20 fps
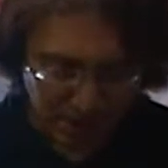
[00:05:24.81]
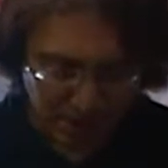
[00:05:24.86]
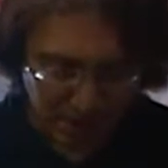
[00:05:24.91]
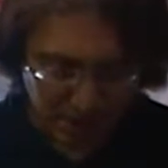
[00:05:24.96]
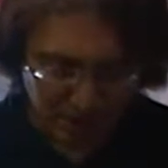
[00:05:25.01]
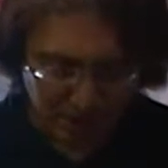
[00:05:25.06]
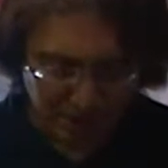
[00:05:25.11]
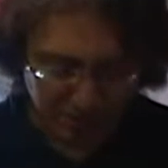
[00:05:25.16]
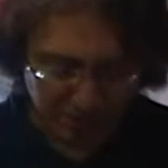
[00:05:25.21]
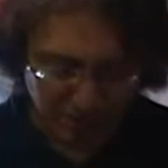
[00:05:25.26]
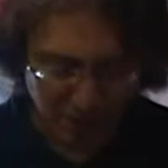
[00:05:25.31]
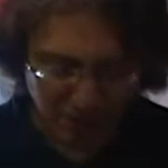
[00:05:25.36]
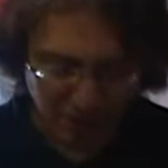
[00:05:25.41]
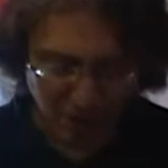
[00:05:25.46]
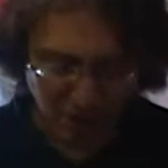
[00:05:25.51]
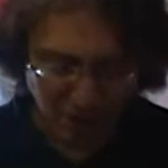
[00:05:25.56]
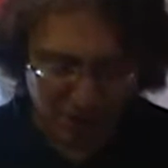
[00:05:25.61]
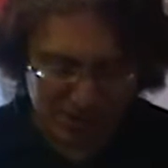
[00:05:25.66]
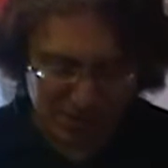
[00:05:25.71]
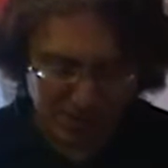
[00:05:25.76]
The
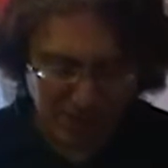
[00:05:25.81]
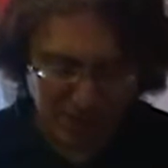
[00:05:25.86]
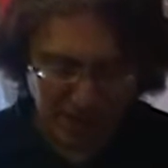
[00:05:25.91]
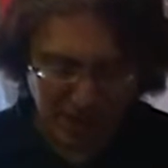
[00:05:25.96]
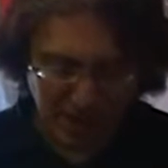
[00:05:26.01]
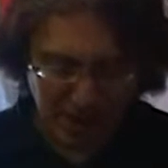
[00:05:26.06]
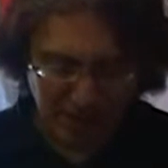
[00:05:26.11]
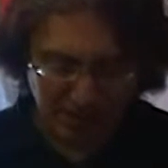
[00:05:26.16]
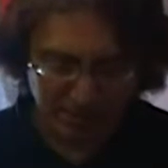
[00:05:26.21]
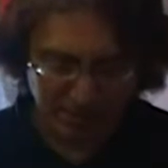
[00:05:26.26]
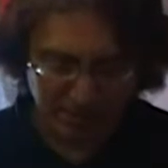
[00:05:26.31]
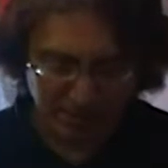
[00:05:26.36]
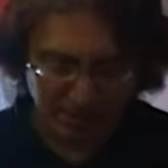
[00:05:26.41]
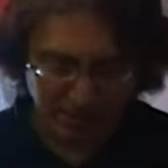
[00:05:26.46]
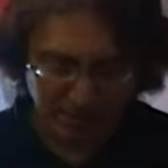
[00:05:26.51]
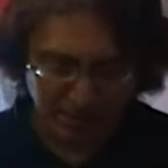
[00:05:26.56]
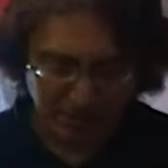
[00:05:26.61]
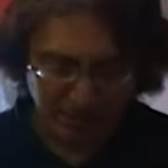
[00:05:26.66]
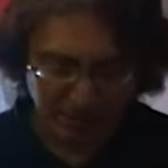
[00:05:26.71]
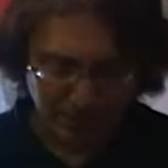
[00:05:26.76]
video is about
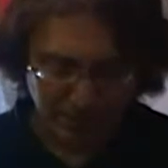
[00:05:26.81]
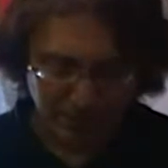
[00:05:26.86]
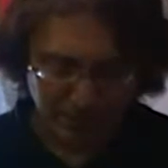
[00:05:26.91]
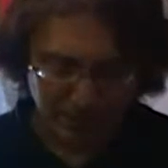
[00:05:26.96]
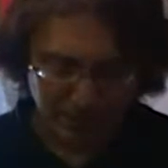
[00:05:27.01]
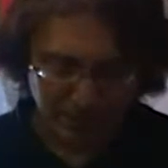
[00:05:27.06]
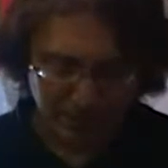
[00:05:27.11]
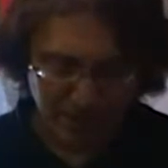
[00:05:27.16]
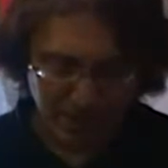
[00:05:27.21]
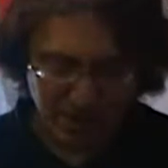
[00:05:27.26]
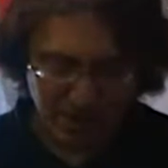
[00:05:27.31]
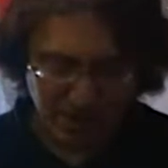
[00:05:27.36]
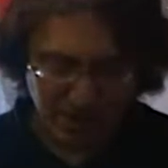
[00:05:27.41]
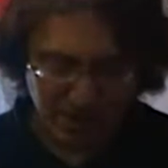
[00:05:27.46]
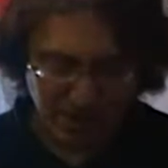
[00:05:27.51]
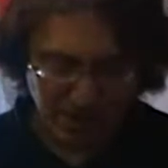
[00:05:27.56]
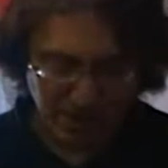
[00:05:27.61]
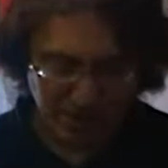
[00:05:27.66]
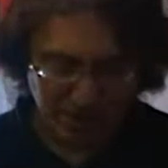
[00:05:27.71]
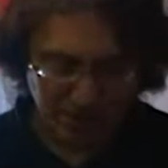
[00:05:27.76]

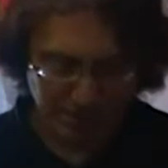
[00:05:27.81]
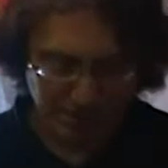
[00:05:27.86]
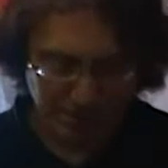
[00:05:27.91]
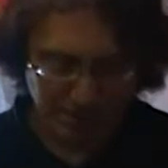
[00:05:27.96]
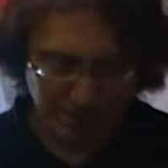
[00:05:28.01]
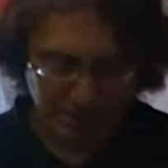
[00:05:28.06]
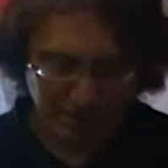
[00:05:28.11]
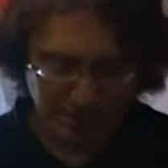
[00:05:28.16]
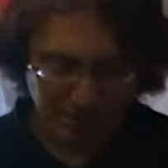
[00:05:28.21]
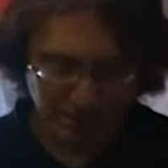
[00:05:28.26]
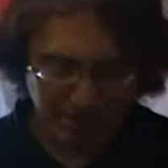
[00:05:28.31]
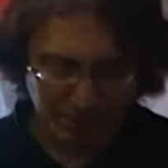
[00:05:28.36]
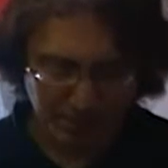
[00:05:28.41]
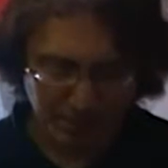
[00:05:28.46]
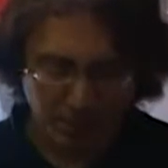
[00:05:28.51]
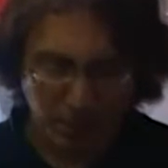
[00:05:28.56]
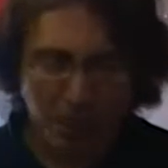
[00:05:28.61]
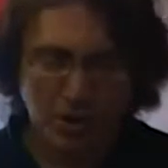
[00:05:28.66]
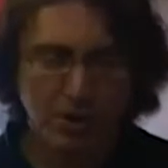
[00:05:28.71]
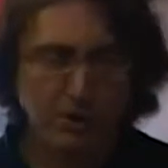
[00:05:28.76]
the um,
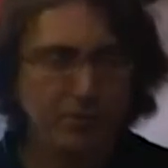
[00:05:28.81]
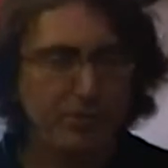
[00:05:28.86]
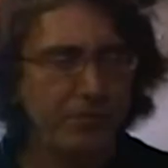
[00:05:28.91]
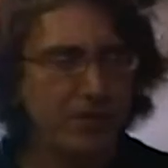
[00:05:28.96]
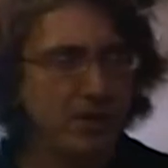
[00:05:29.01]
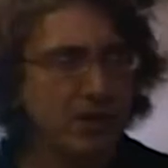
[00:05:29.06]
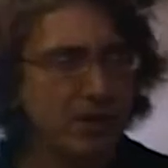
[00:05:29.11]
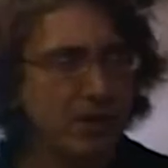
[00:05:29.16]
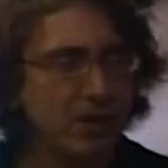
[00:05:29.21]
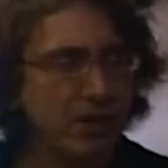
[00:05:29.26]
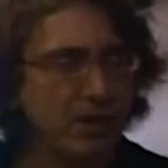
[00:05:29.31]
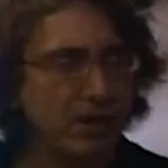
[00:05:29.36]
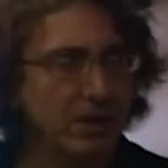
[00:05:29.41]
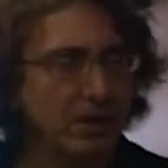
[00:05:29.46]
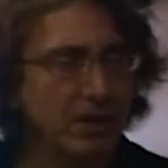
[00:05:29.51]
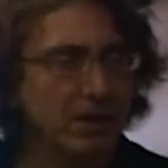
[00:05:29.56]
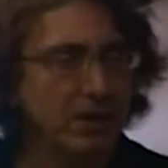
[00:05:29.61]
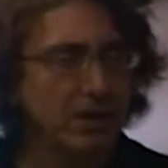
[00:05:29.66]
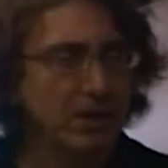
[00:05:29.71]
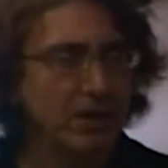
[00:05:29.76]
one of the uh,
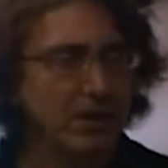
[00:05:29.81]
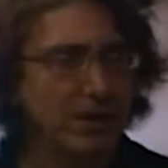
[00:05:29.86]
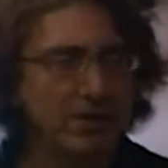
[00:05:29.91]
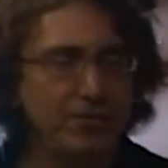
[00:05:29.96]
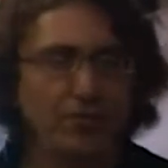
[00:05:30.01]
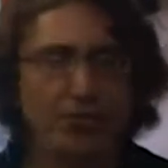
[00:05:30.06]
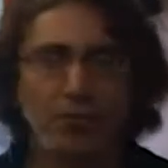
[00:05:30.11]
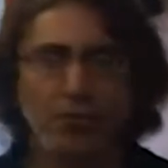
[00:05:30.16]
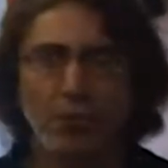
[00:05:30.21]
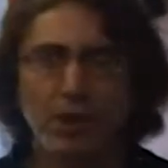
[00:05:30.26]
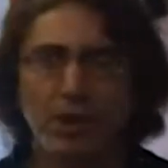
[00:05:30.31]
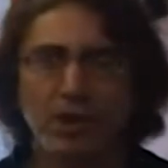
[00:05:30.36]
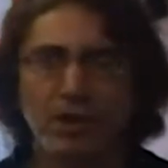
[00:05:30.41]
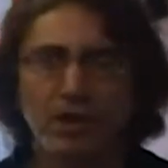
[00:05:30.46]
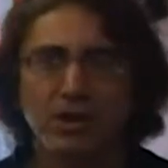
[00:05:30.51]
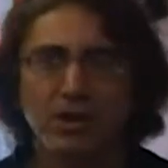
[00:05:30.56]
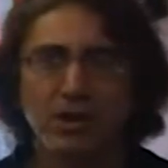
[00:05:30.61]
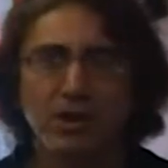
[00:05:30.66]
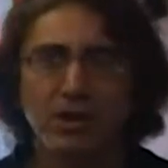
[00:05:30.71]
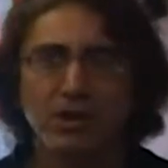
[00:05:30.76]
uh, evil,
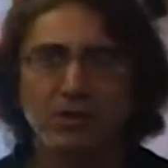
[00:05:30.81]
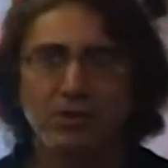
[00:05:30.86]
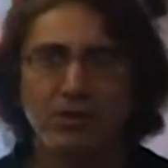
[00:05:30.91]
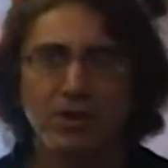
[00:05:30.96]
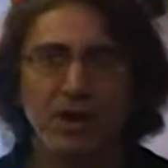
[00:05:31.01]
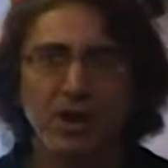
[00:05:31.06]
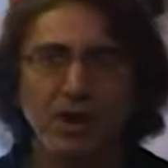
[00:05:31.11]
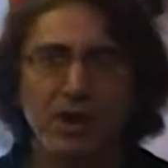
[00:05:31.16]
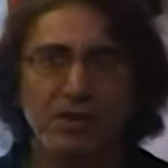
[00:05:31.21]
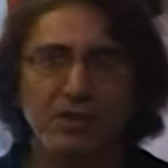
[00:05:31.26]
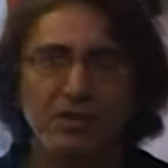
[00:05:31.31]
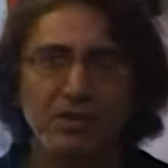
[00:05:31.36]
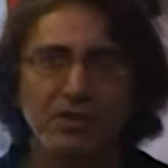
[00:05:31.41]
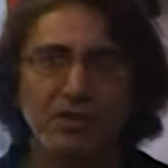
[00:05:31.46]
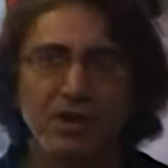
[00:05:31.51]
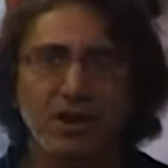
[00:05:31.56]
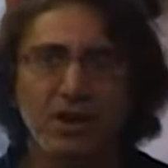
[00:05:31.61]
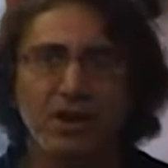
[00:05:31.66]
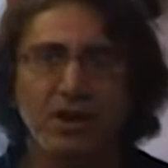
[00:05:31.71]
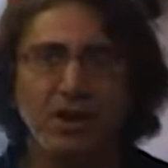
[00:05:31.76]
wicked,
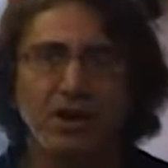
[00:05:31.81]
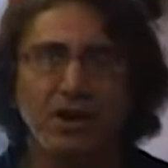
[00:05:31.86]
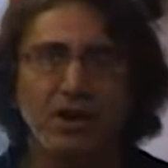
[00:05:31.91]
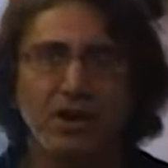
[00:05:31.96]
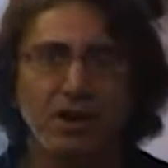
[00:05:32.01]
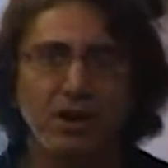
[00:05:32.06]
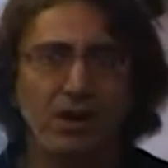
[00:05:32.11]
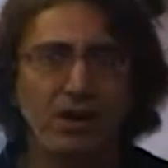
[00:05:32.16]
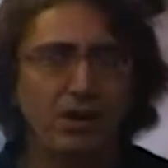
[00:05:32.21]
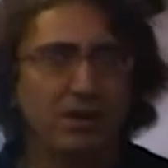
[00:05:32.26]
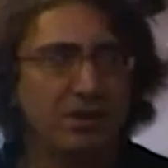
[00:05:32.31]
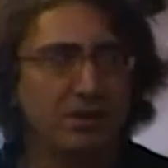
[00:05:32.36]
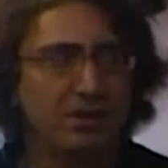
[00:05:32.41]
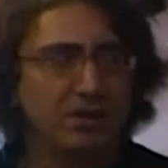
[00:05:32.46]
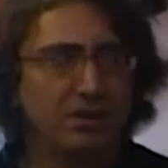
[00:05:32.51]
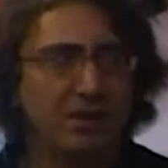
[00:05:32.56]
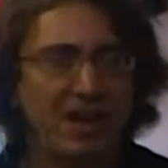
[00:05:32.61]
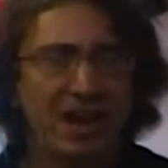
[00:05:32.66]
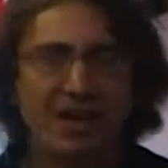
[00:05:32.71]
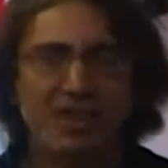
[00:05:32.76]
underhanded uh,
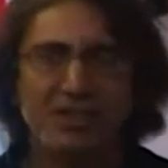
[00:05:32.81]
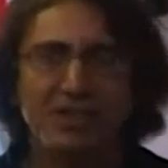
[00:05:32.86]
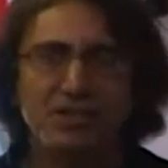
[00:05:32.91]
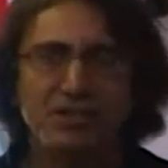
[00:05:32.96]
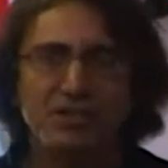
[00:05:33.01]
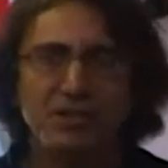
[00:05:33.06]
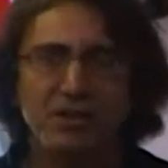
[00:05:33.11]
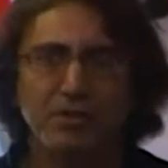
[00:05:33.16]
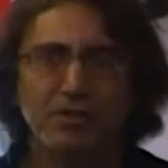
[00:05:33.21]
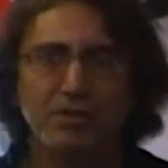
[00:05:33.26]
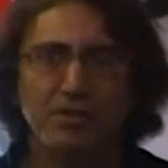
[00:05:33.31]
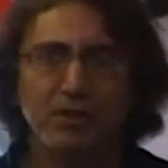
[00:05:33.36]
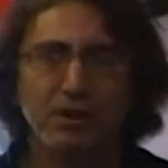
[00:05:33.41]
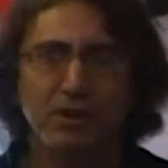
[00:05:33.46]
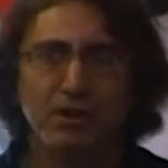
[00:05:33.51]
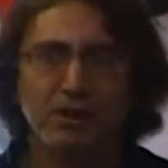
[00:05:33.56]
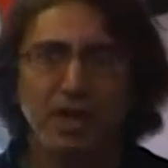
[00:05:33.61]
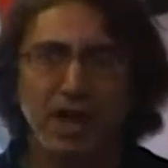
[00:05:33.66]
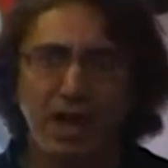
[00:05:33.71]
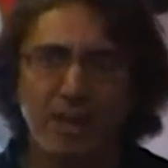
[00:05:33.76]
uh tactics of
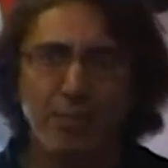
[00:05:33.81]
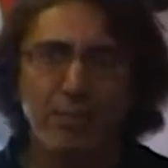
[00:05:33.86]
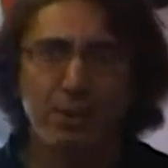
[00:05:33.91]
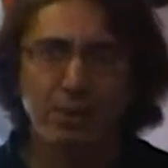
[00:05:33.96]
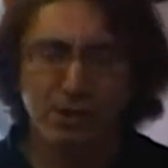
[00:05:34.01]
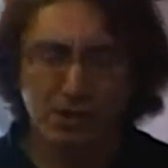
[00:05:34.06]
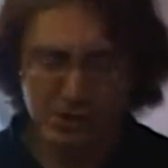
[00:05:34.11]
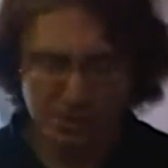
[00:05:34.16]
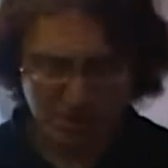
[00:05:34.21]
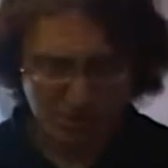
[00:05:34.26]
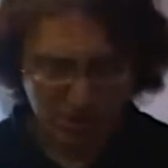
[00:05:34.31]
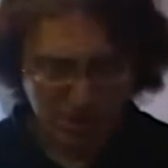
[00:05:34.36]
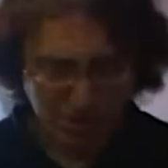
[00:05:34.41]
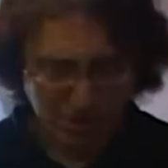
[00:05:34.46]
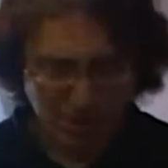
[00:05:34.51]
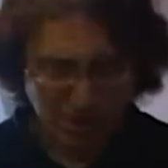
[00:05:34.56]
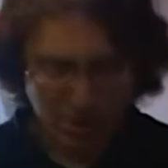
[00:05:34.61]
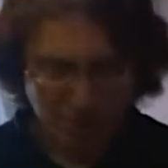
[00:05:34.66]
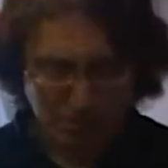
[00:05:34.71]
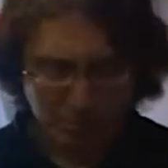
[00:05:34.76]
uh,
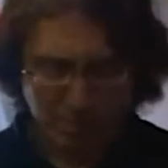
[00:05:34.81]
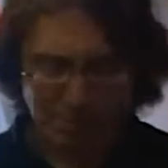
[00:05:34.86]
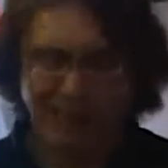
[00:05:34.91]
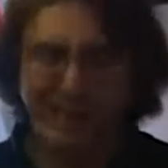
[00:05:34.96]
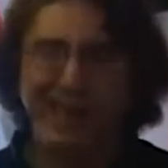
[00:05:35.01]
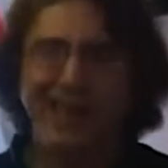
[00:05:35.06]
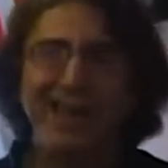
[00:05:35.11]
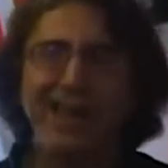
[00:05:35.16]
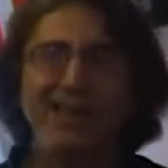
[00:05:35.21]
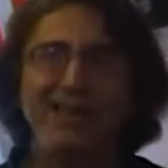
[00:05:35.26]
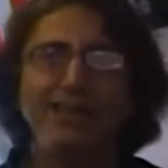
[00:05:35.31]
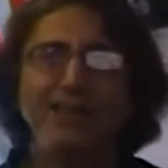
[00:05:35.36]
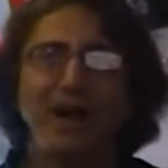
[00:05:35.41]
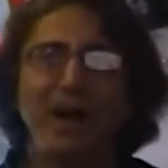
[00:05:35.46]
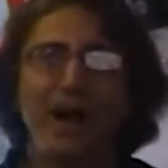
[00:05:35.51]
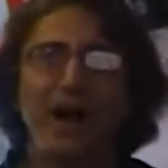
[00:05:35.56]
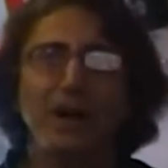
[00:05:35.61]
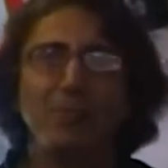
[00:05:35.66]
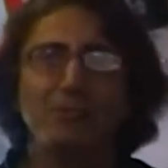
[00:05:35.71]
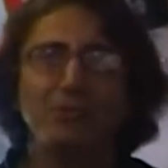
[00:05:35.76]
capitalism
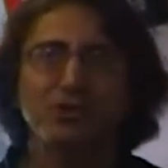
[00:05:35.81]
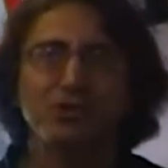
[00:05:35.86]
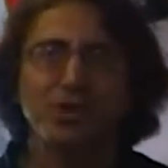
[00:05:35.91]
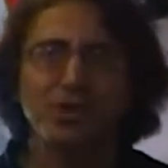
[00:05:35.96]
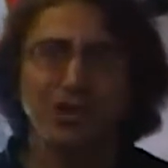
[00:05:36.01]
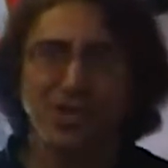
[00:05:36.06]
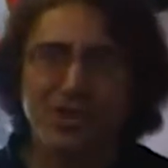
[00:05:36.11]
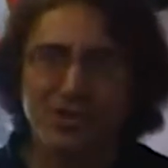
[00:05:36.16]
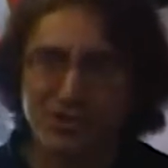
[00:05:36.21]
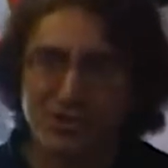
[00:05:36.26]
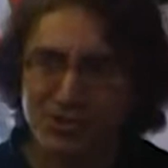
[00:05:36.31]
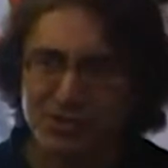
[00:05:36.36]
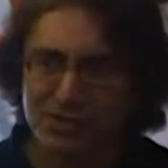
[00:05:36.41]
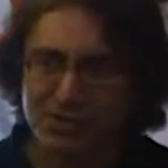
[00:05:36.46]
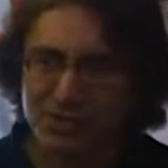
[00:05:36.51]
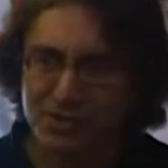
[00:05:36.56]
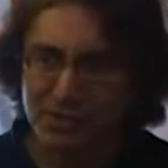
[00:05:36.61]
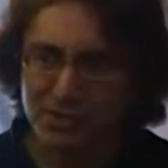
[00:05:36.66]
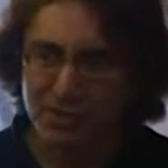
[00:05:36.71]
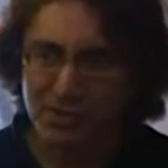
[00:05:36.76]
planned
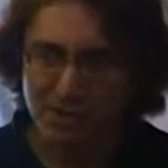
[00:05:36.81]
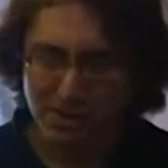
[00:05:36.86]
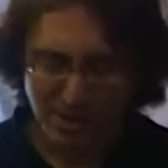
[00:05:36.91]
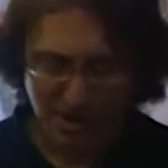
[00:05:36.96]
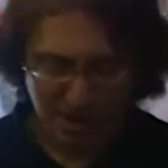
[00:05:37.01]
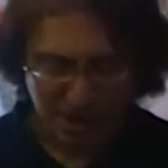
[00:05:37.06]
obsolescence.